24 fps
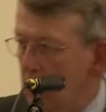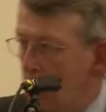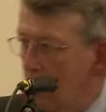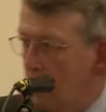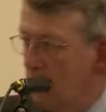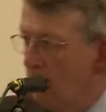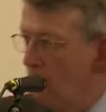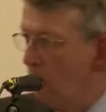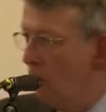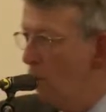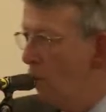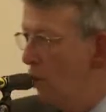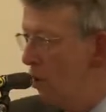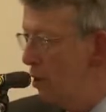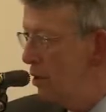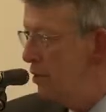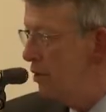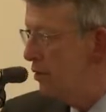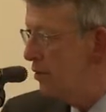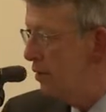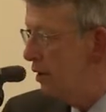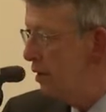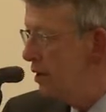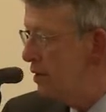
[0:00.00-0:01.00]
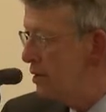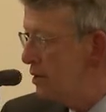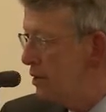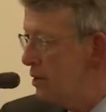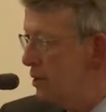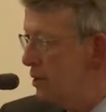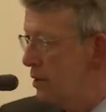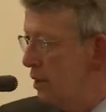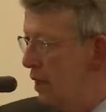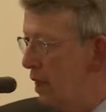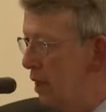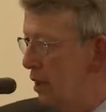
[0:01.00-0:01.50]
And one of the
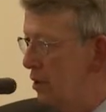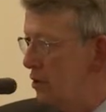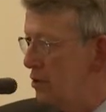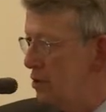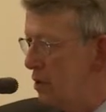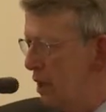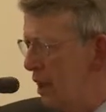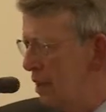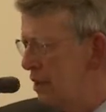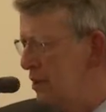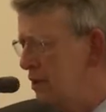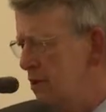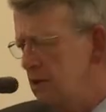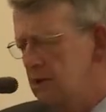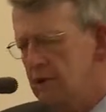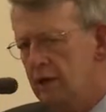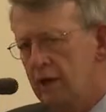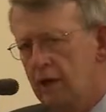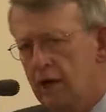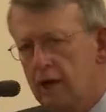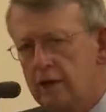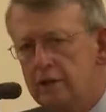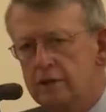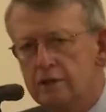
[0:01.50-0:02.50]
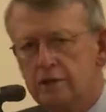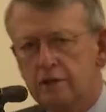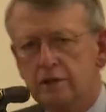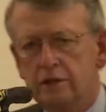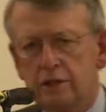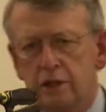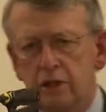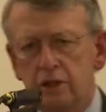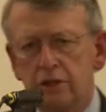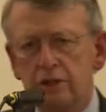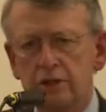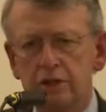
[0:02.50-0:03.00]
things I'll try to do tonight is to
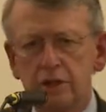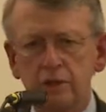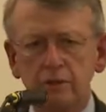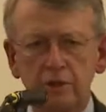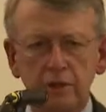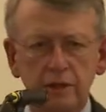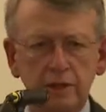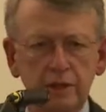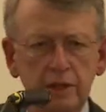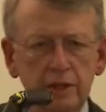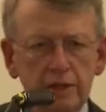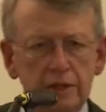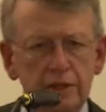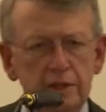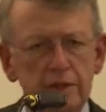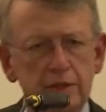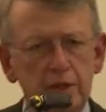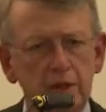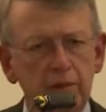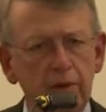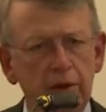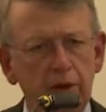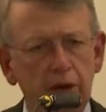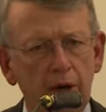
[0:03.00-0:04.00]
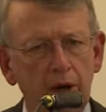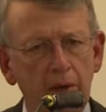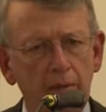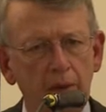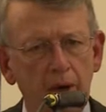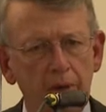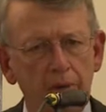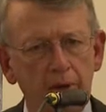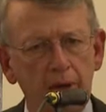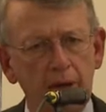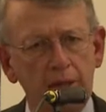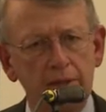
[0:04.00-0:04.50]
show you some of the things the seminary
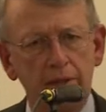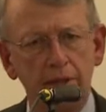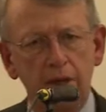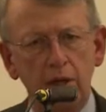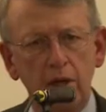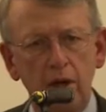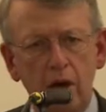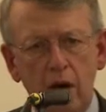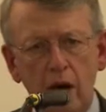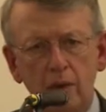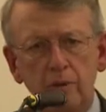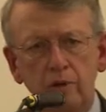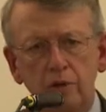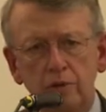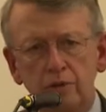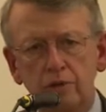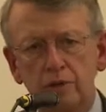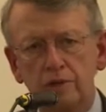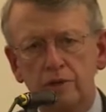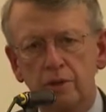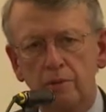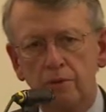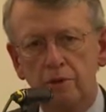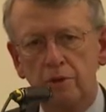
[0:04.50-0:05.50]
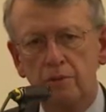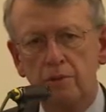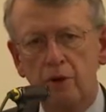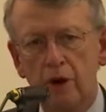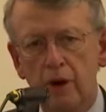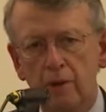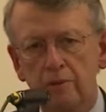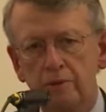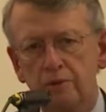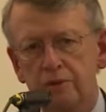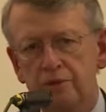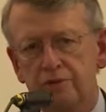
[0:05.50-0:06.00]
maybe has in common with some of the
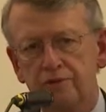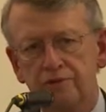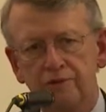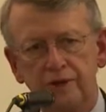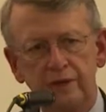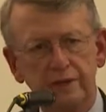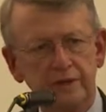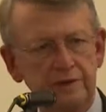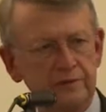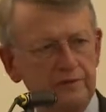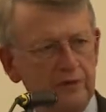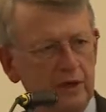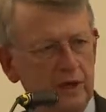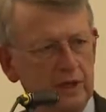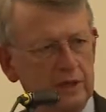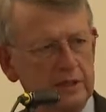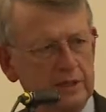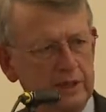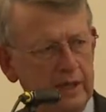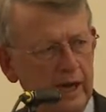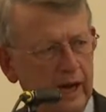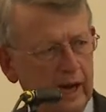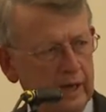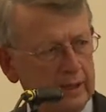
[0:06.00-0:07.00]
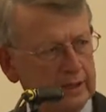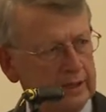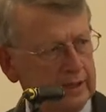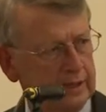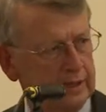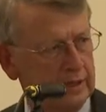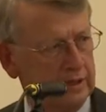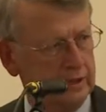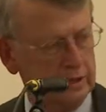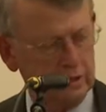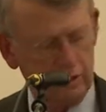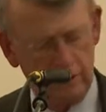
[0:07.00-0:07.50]
problems you face in various
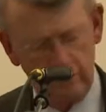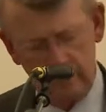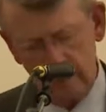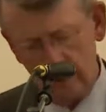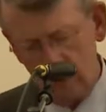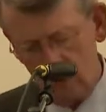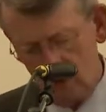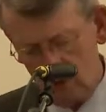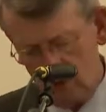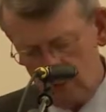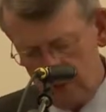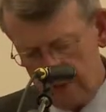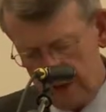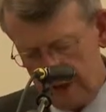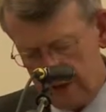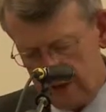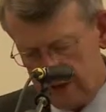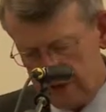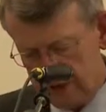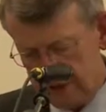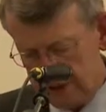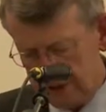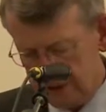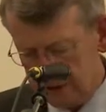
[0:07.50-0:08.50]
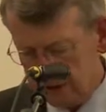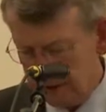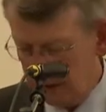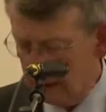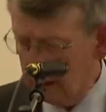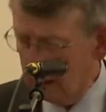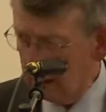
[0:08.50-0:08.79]
dioceses or in local parishes.